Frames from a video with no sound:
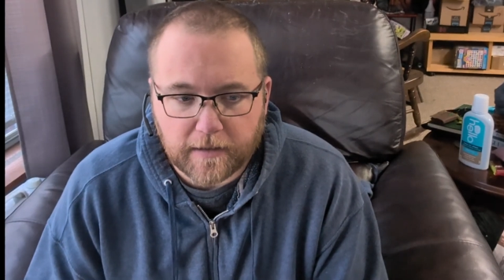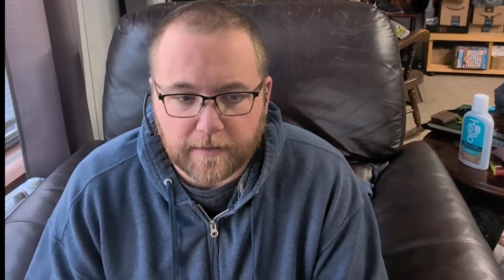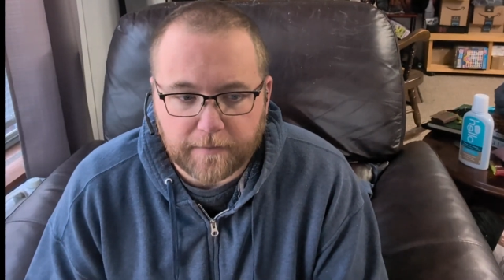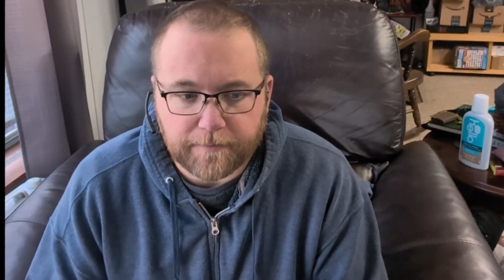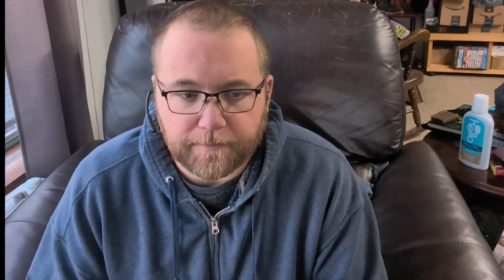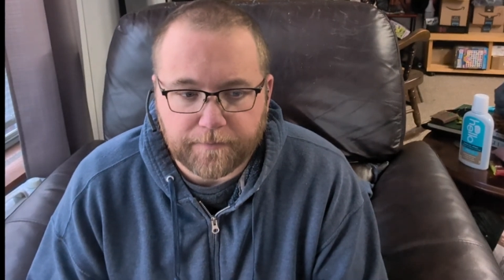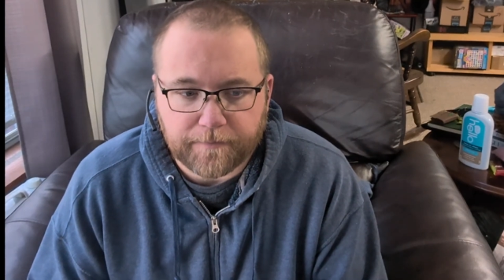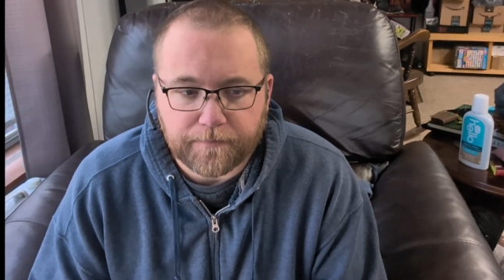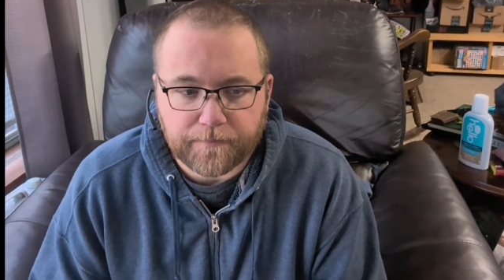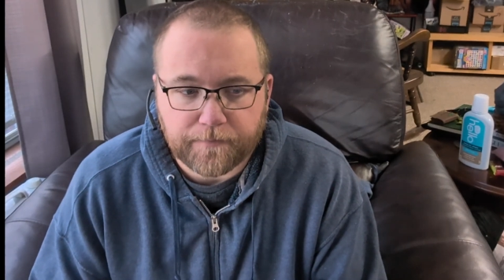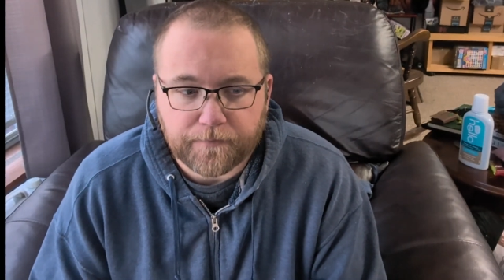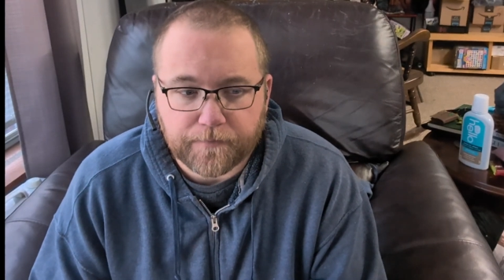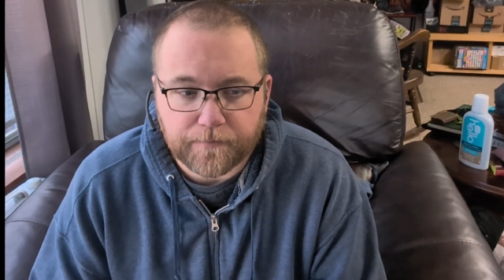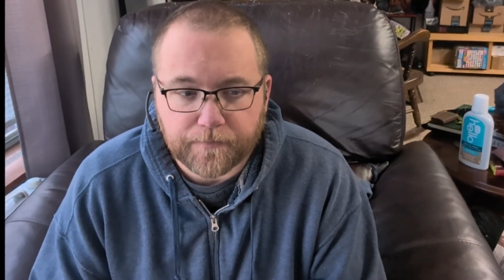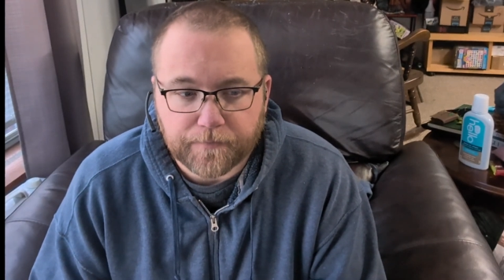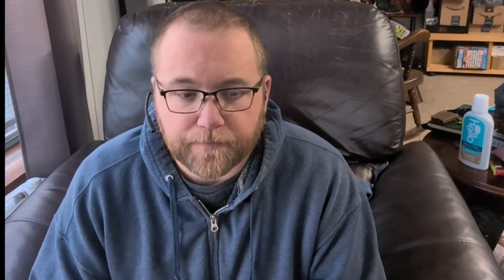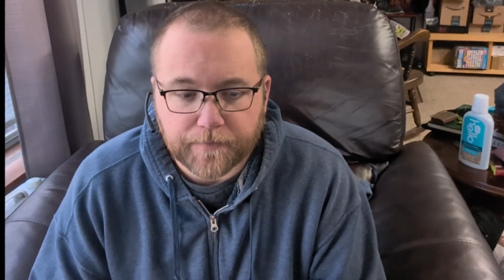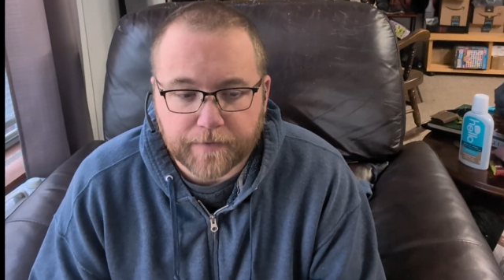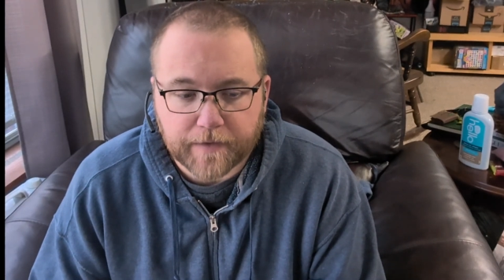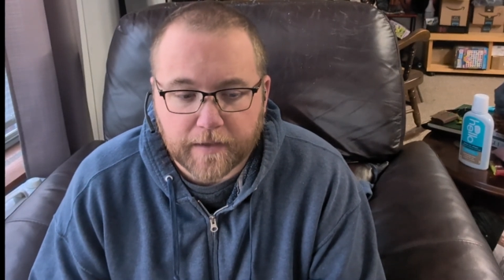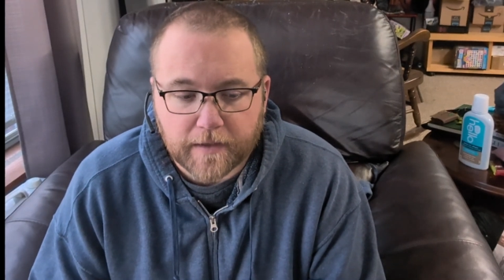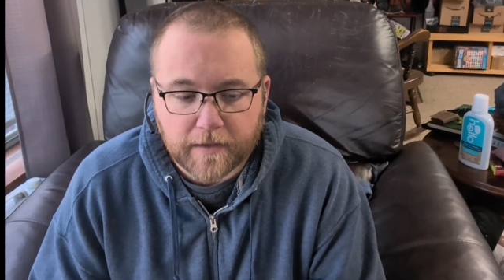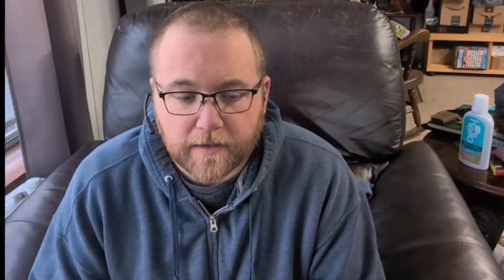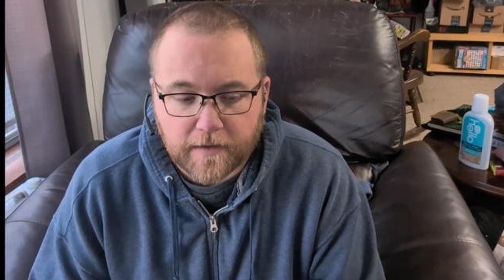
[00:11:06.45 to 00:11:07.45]
Um,
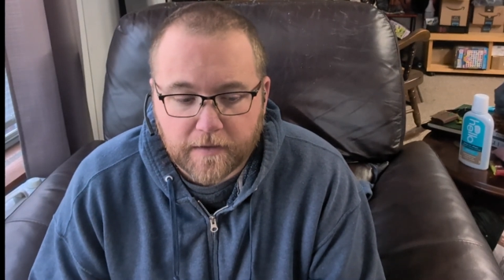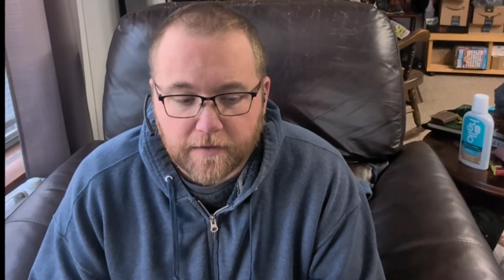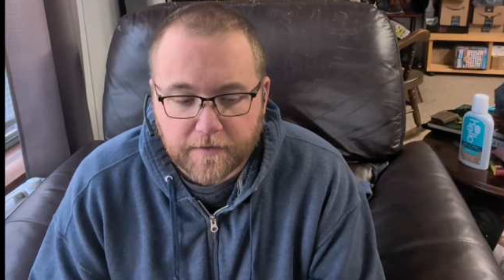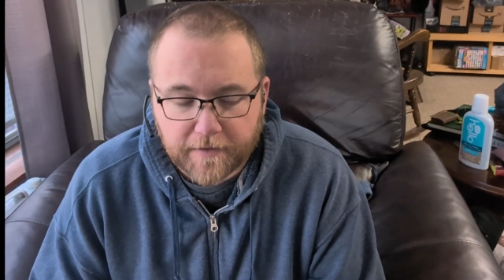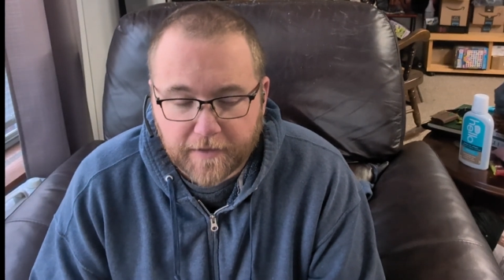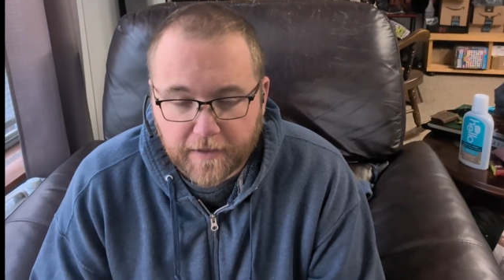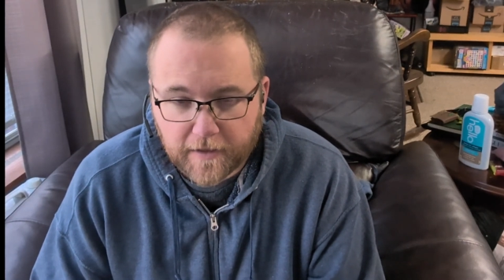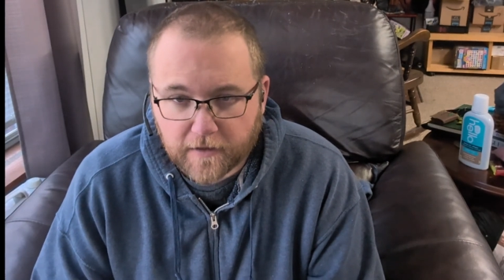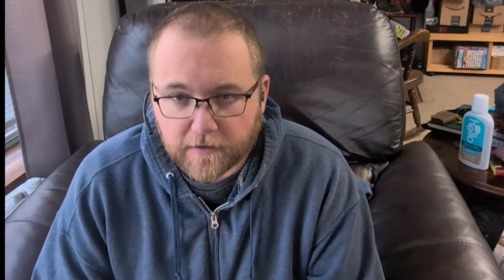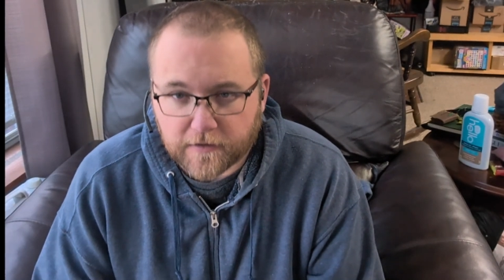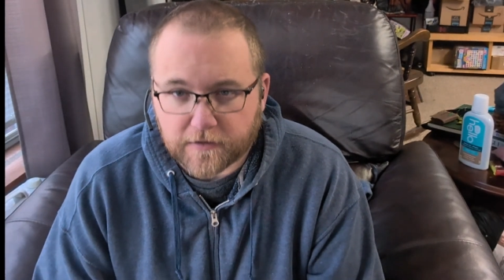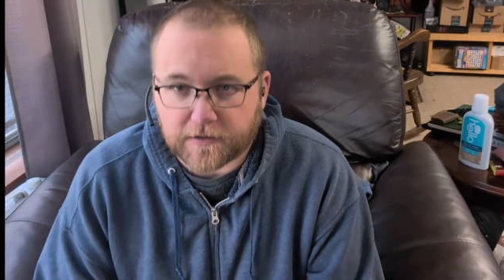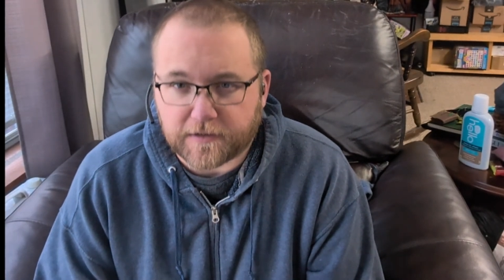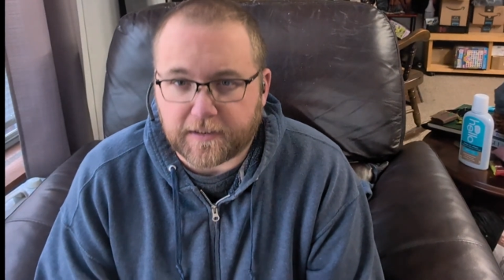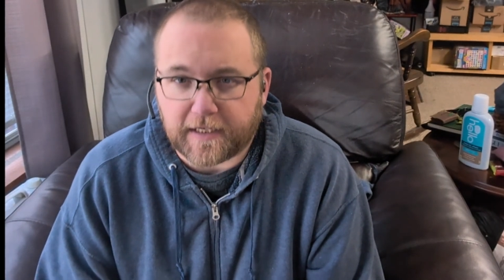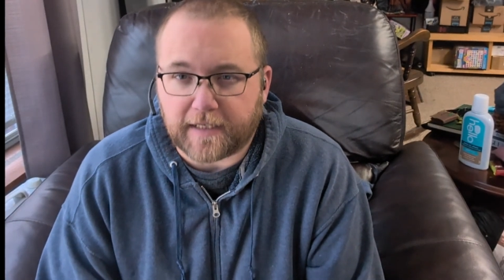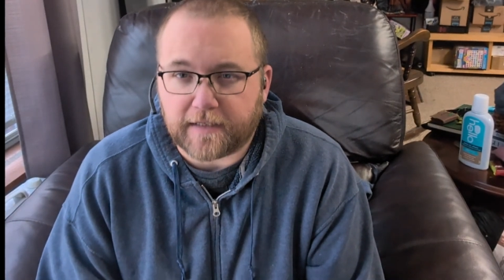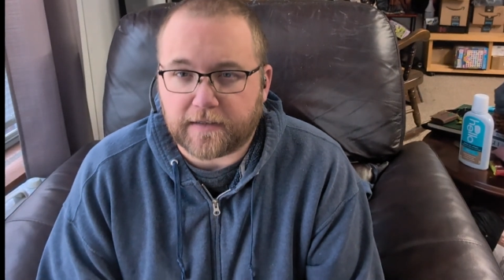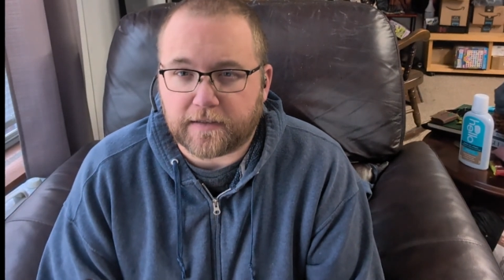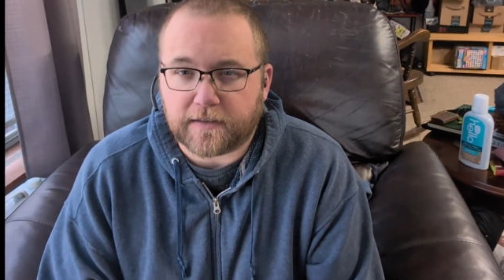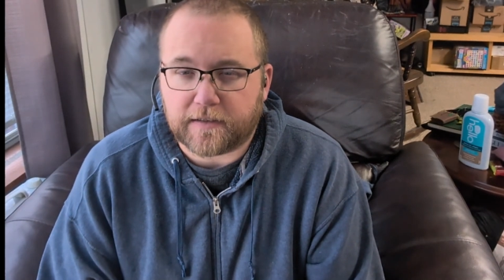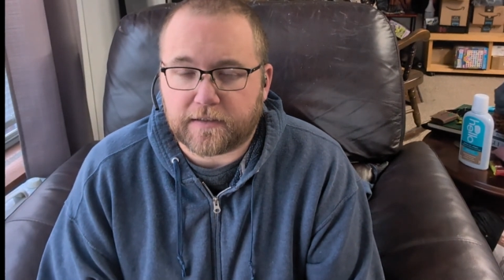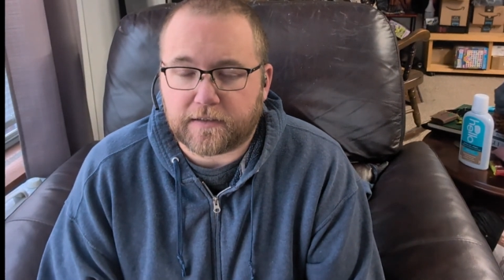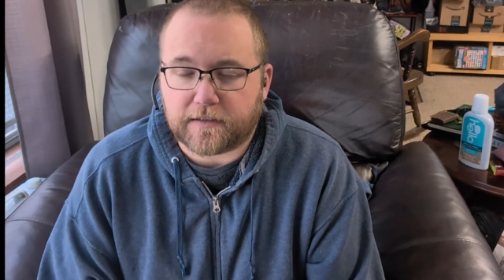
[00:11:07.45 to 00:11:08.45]
they
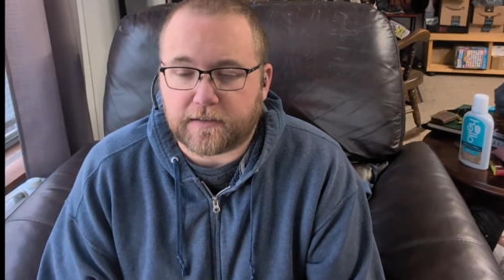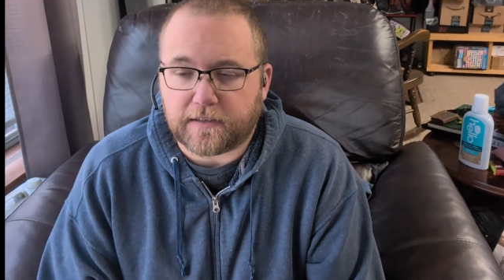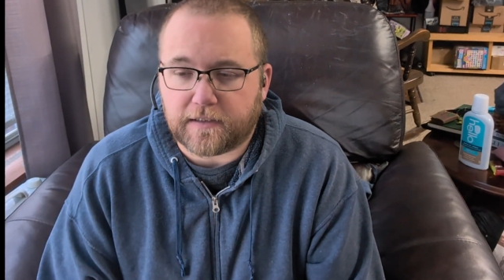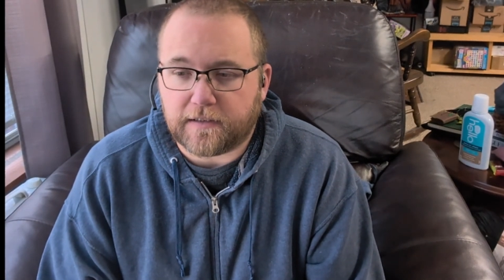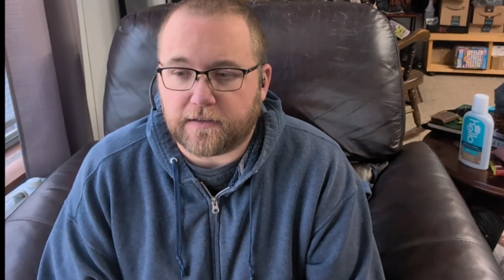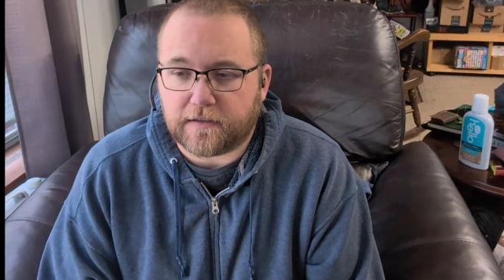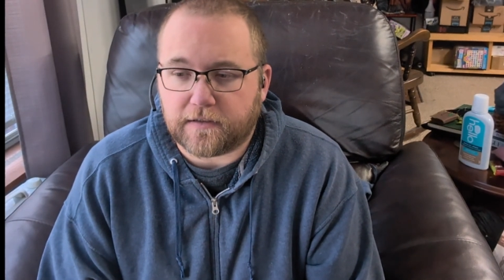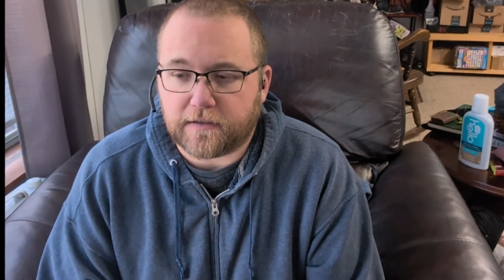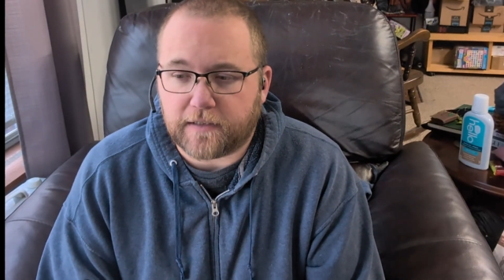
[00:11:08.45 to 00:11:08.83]
are stainless